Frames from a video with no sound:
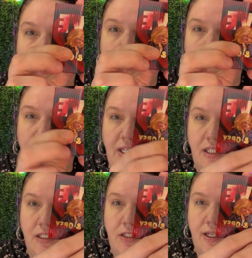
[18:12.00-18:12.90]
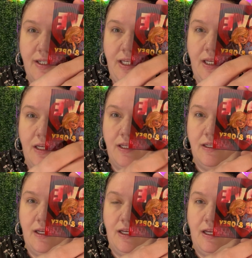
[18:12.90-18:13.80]
Tiffany and Chucky
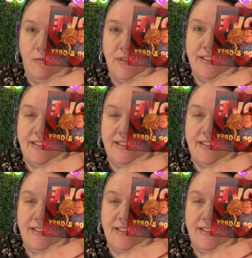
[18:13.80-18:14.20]
on one